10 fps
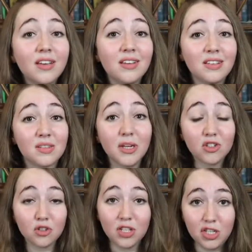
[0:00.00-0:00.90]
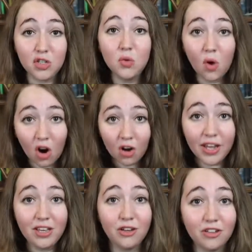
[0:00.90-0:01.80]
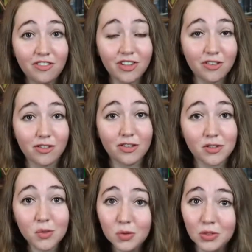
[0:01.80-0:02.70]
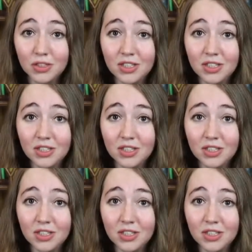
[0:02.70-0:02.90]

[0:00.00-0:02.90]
is to make sure that you are a good fit for the school.